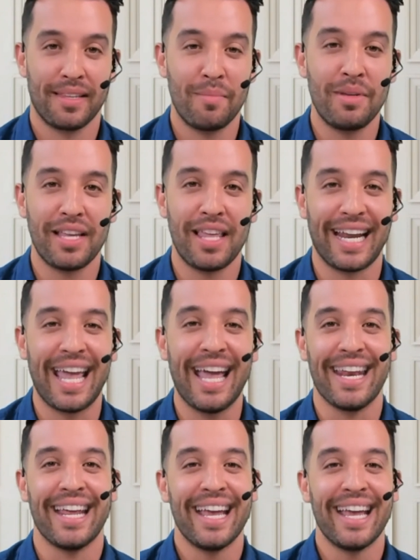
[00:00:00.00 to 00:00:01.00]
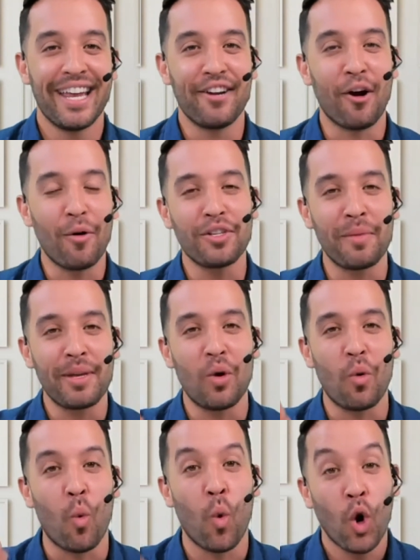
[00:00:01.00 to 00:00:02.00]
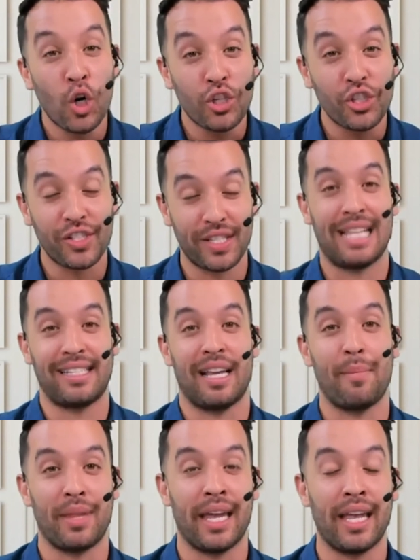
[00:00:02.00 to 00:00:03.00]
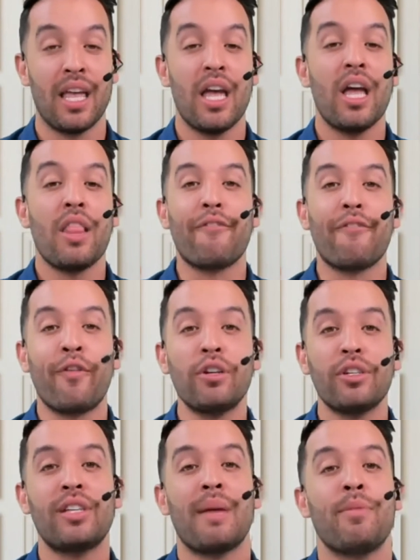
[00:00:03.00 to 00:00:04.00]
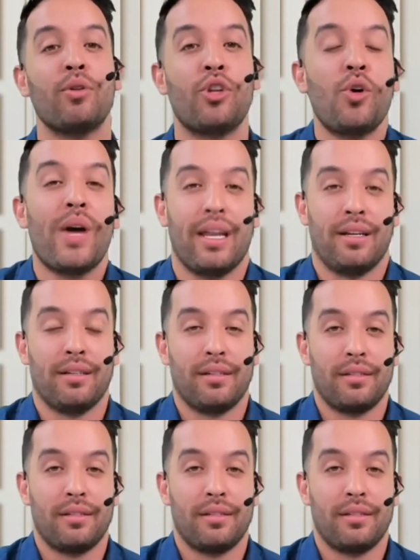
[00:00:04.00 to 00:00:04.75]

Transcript: Let me say that again. You're always going to be the worst at something the first time you do it.